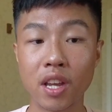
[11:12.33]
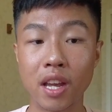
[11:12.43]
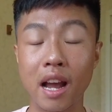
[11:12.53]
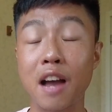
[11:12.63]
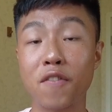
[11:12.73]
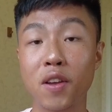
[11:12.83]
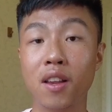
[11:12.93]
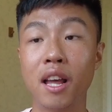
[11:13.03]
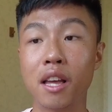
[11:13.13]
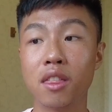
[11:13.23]
and I feel
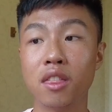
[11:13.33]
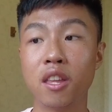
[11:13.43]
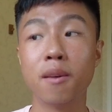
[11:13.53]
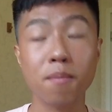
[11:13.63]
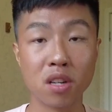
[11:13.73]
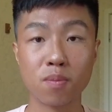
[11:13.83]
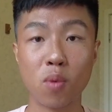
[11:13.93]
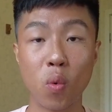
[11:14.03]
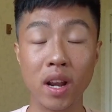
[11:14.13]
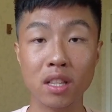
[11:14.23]
like they're much
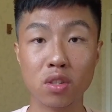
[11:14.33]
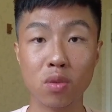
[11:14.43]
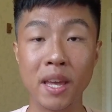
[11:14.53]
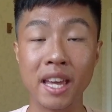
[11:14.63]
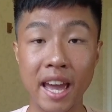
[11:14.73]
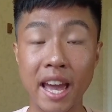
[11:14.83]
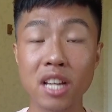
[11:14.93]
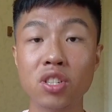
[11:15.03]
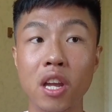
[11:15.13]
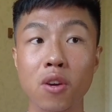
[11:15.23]
more willing to be
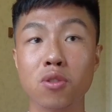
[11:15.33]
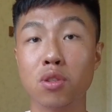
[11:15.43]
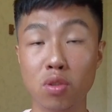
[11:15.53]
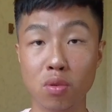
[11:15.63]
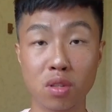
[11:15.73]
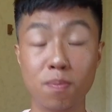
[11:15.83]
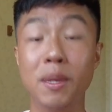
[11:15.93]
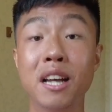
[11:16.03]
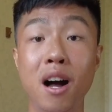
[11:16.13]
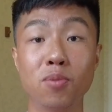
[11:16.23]
engaged and also to
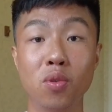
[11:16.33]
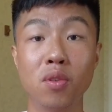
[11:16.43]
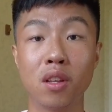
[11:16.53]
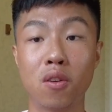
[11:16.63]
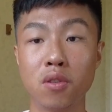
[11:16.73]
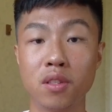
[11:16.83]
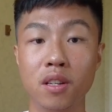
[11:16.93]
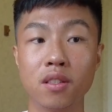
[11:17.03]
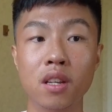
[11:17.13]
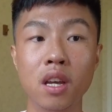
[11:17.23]
speak up during the courses.